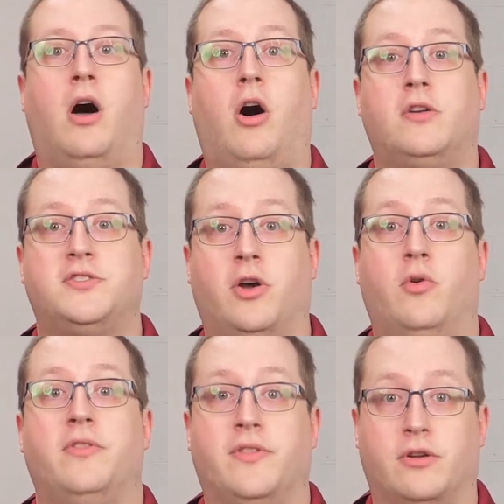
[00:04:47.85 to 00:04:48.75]

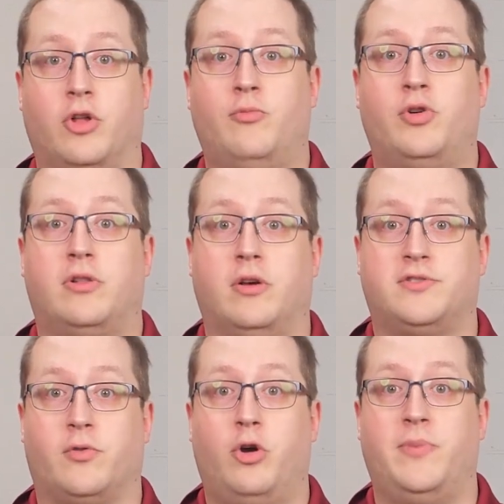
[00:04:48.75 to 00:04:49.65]
Also, the global
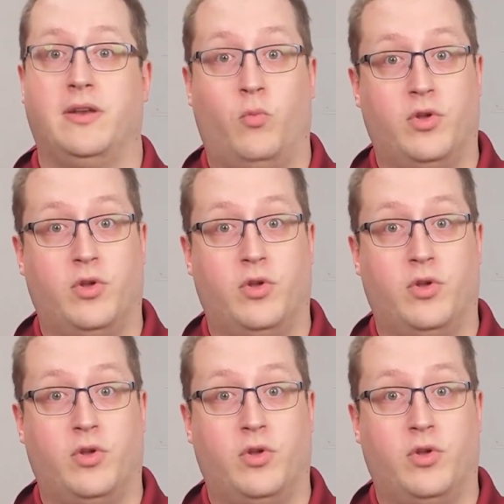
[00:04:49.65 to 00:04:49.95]
close or open